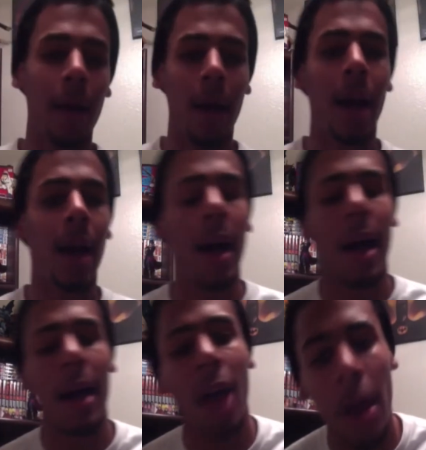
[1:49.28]

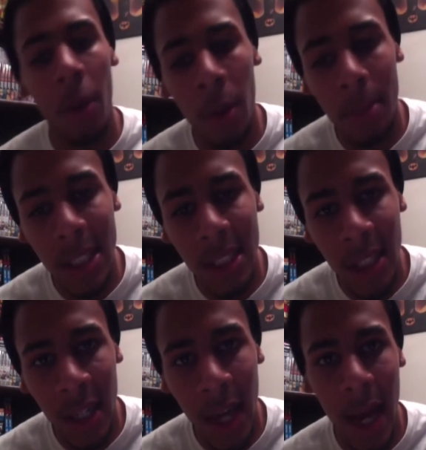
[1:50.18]
I don't want to be
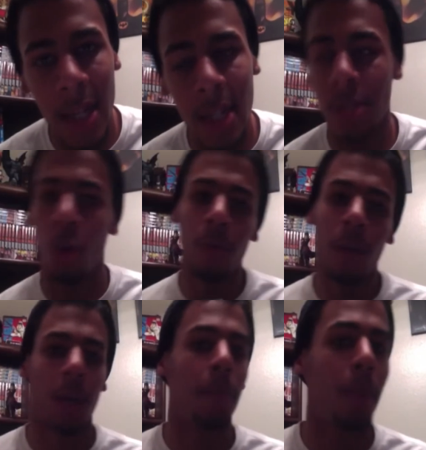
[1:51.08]
seen as no
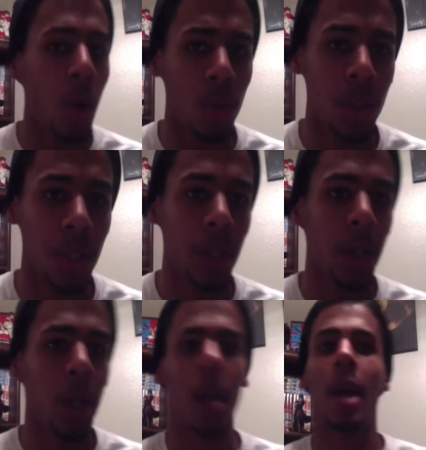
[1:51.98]
fucking poser.
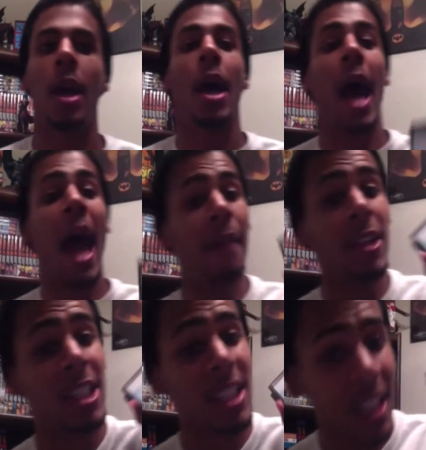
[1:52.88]
I
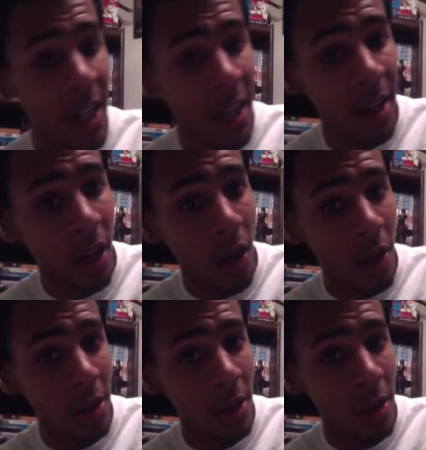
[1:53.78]
haven't seen it in a long